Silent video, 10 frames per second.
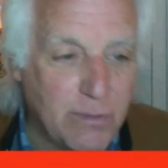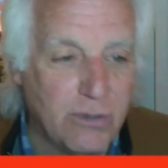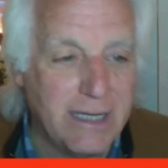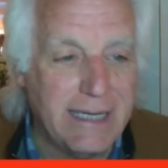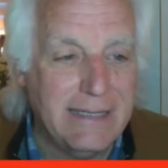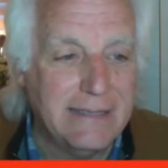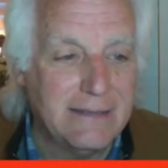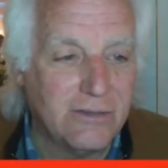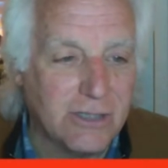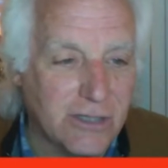boy
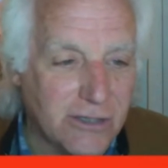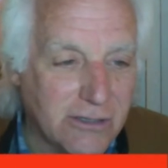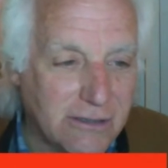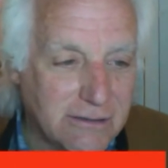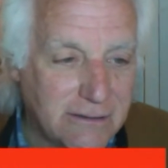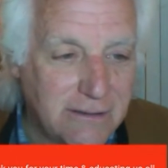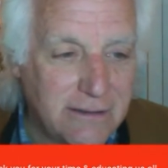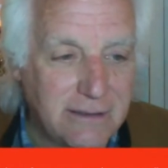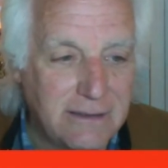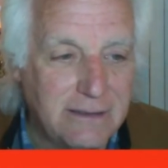or girl
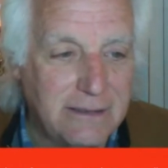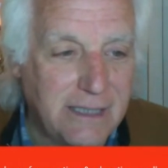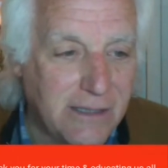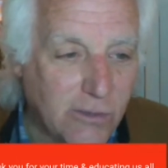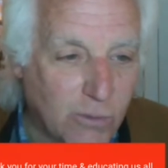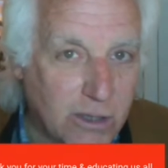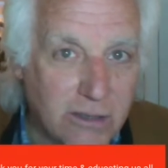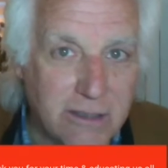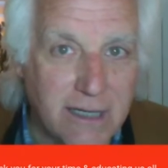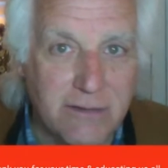in the
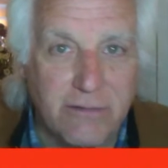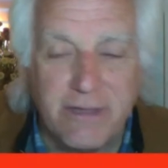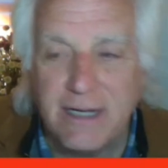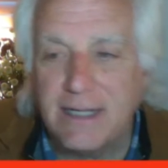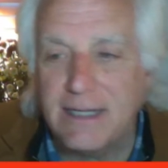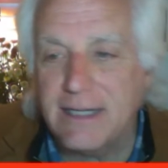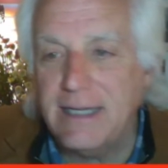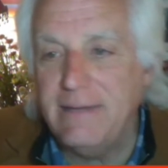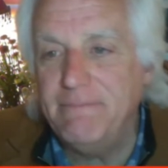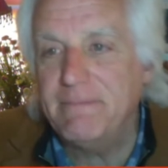world other than
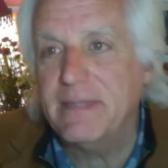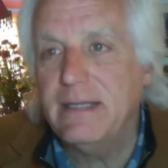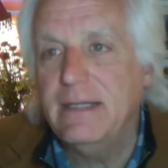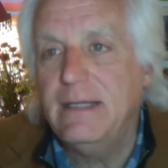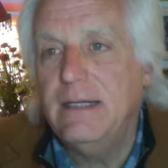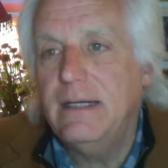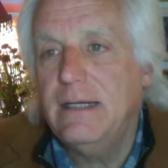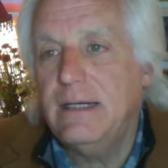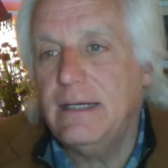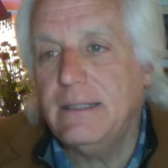lucky.
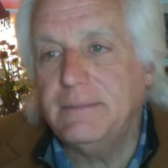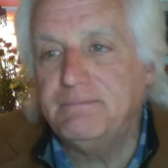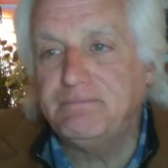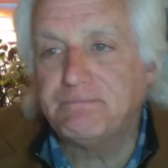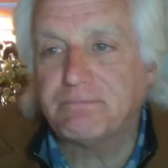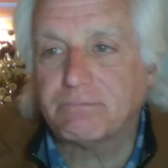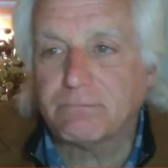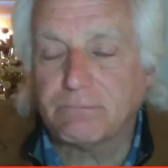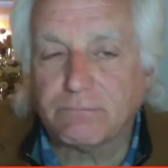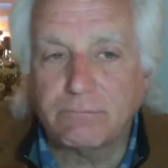Um,
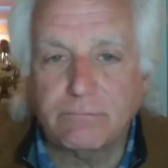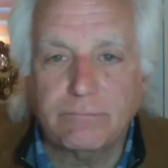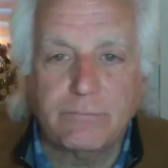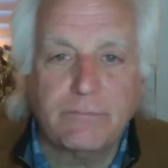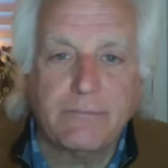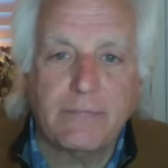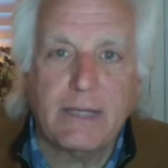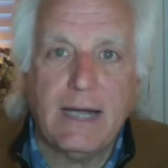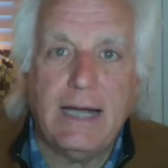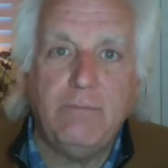
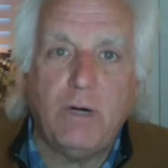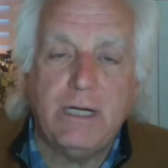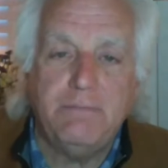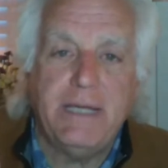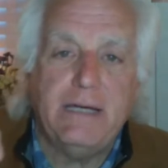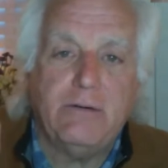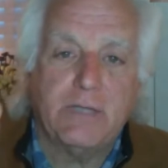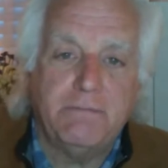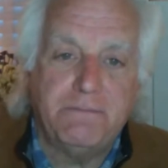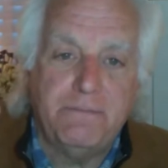I want to be able
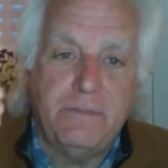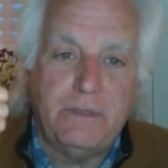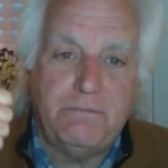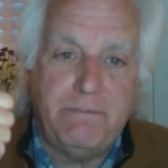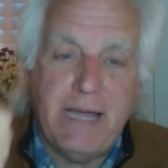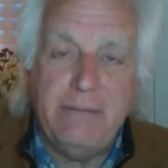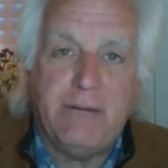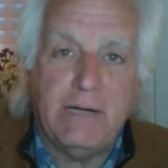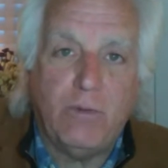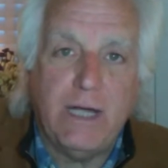to pay
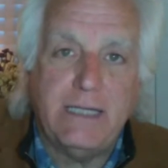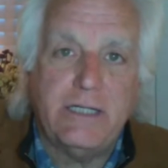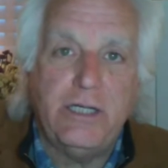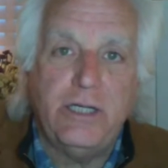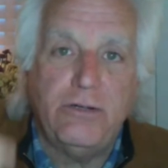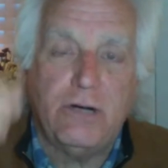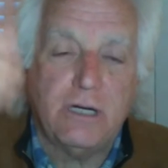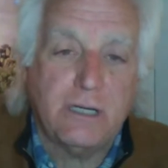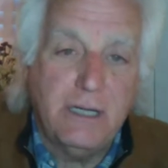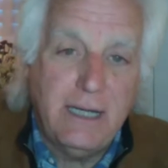my way to New
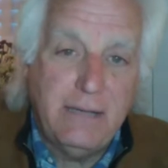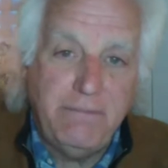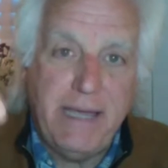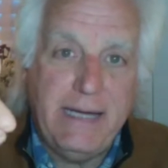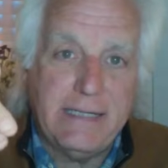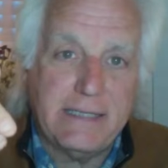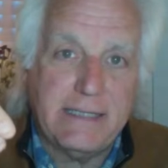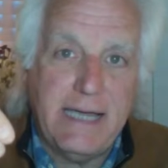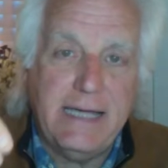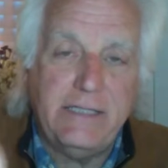York, pay to
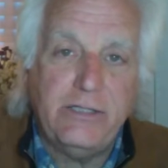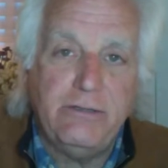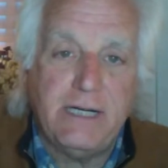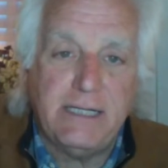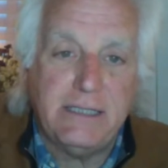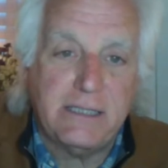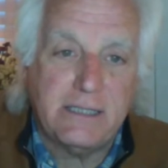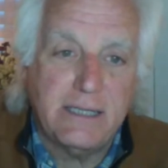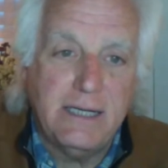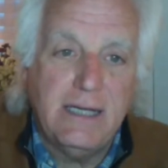stay two
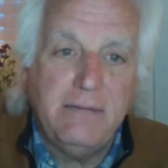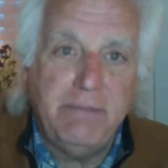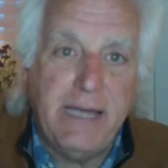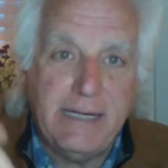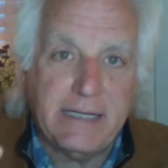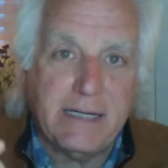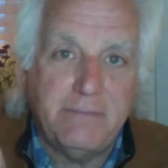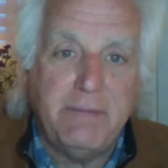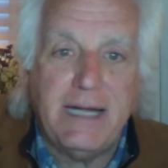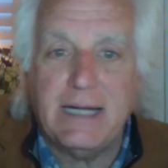nights, pay to
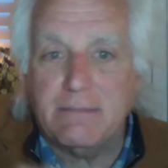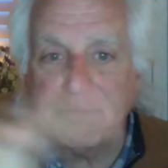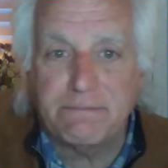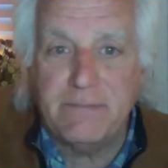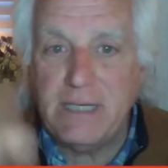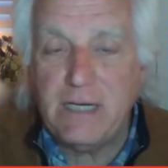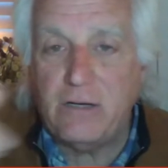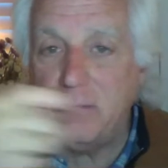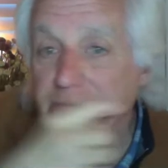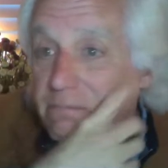come back, you
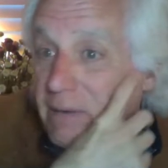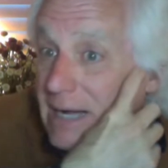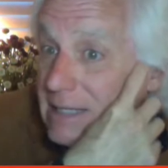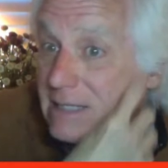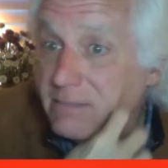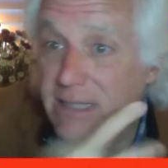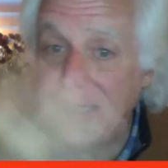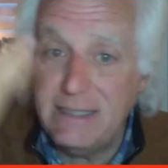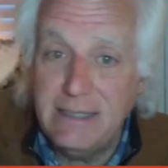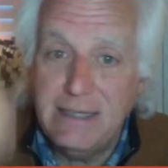know, and
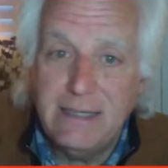possibly,